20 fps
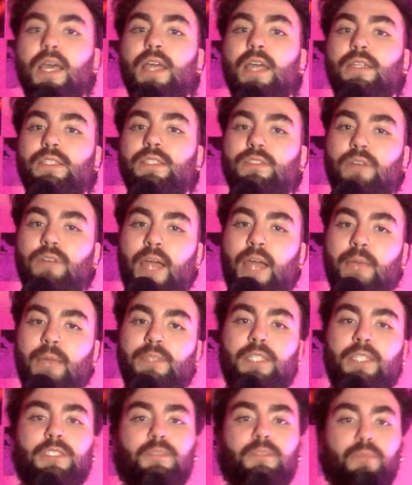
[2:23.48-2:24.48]

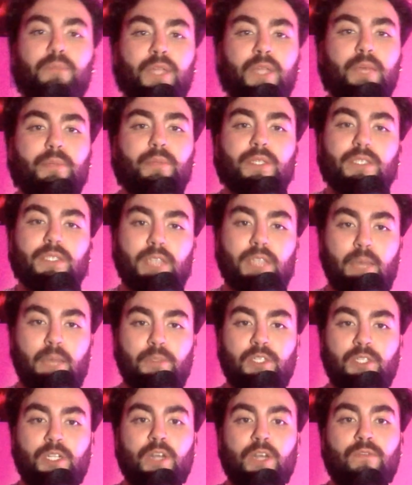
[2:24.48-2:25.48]
describes a split
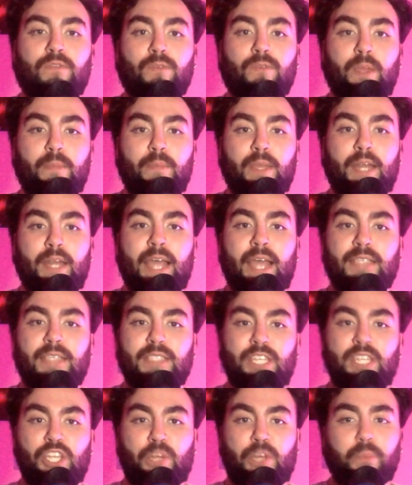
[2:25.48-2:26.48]
perception of women
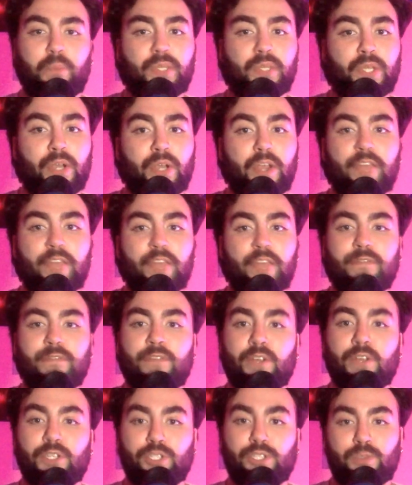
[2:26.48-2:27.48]
as either pure and
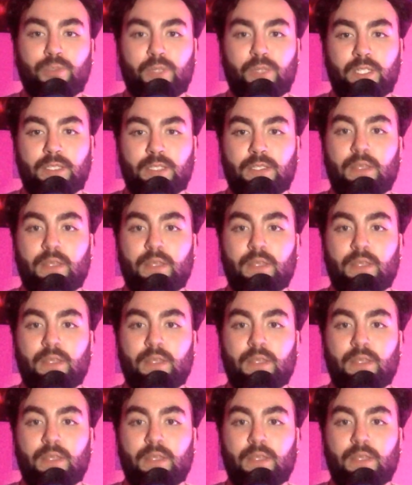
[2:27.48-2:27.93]
virtuous, the